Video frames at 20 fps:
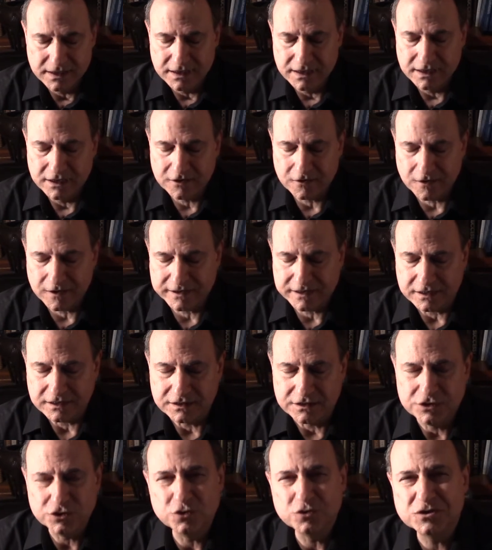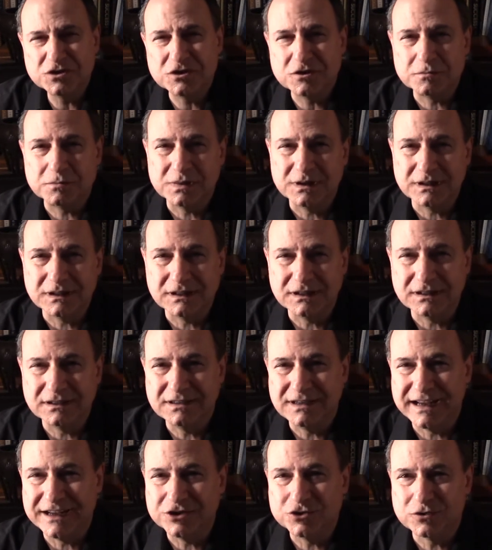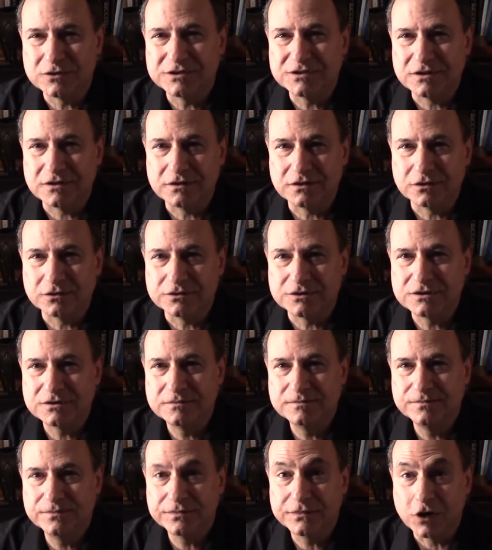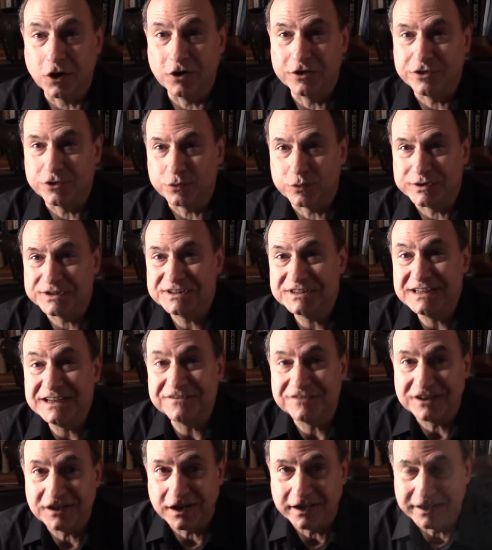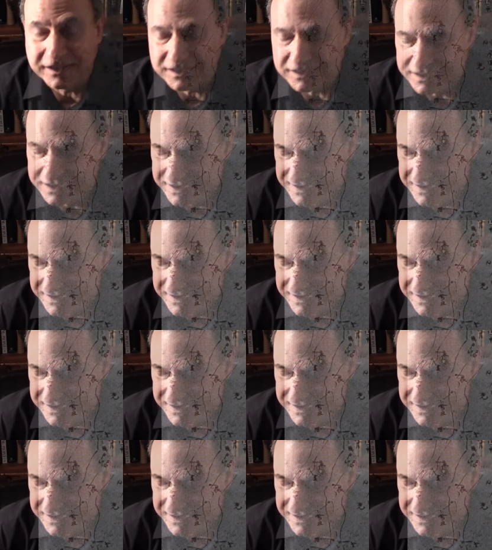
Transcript: Karate used to be dangerous to those on the receiving end.